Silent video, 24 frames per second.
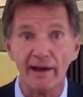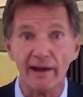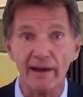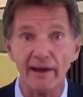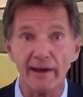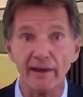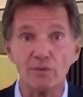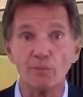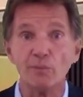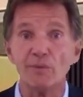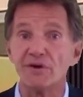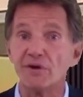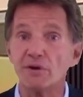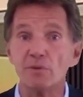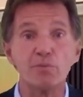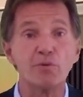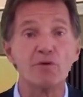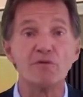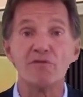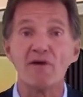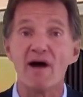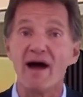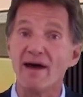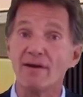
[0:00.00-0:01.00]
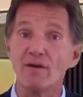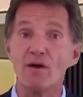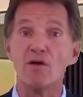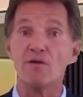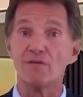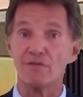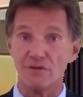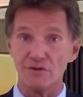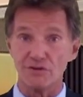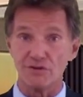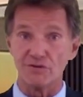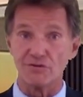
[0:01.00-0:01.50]
and we can provide
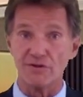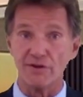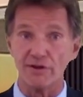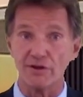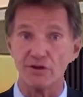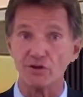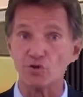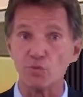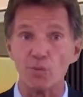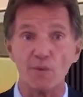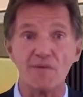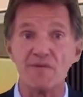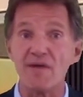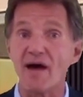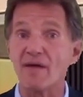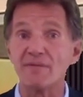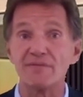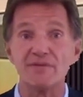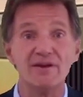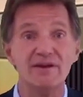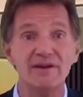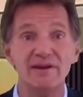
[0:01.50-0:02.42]
all these things without